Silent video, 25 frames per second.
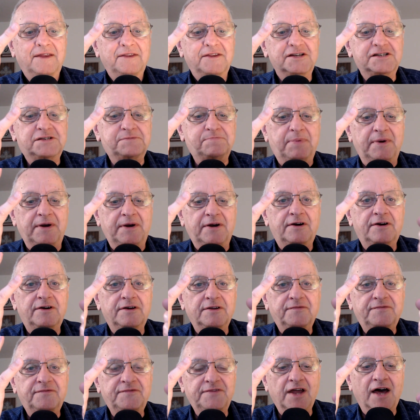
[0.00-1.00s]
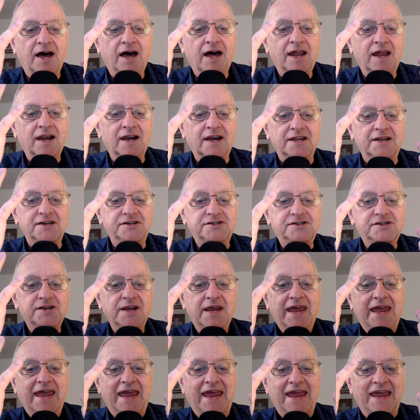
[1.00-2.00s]
the Spirit of knowledge,
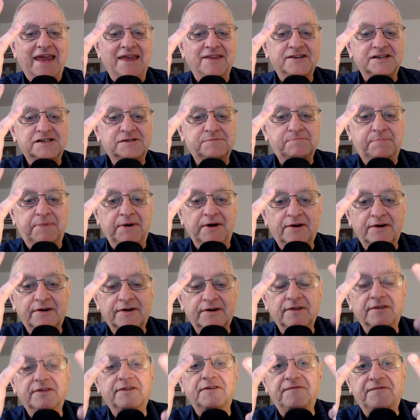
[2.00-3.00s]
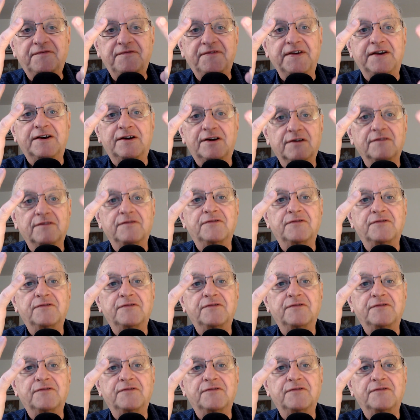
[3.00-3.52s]
and the Spirit of the fear